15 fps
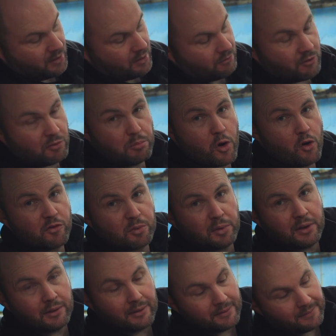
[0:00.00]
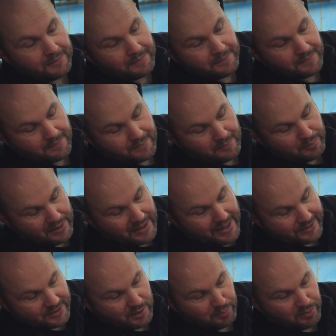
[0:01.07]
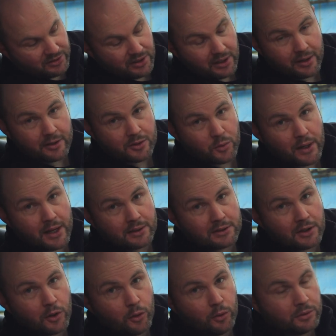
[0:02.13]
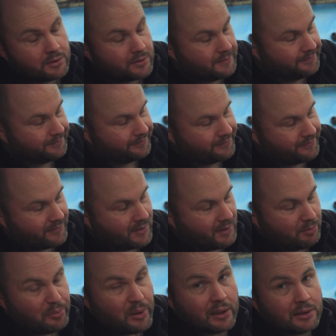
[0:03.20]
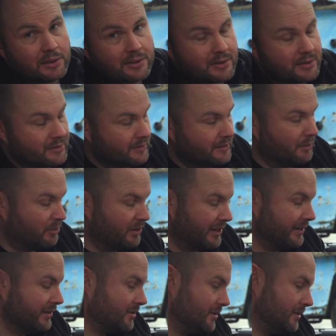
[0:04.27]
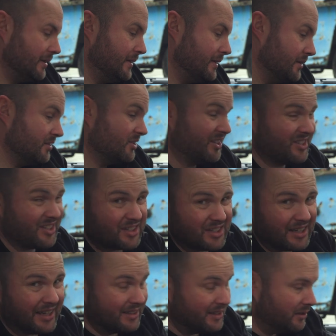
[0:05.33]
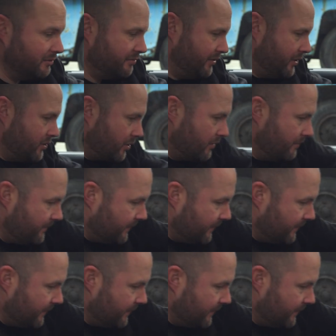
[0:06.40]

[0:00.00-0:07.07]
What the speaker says: removable plastic bits here as well to hold bottles in place. So that's actually a handy little feature.